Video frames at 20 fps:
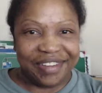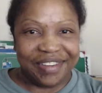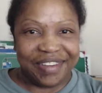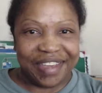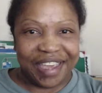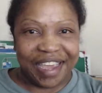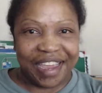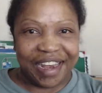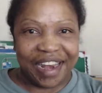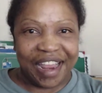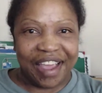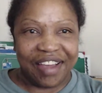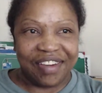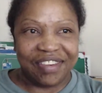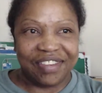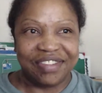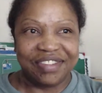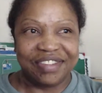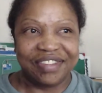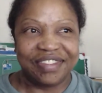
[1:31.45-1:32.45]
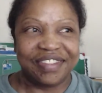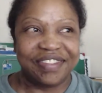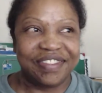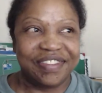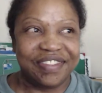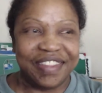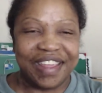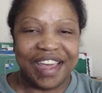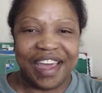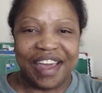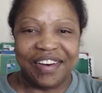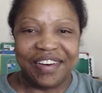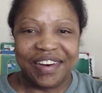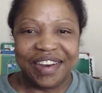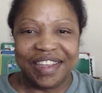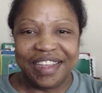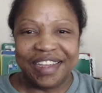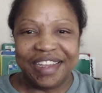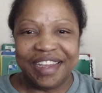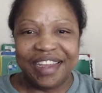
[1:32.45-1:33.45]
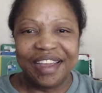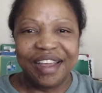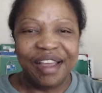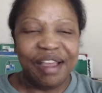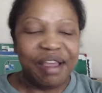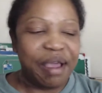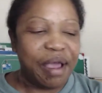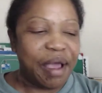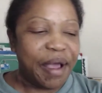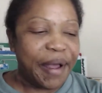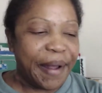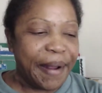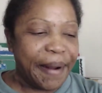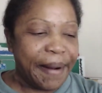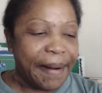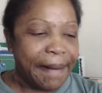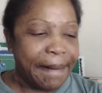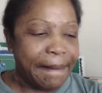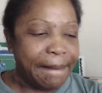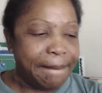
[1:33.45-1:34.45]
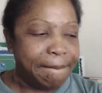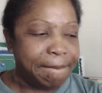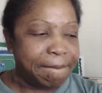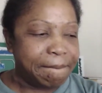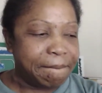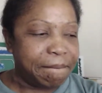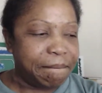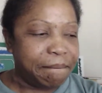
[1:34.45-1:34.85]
You can't have that really. Um,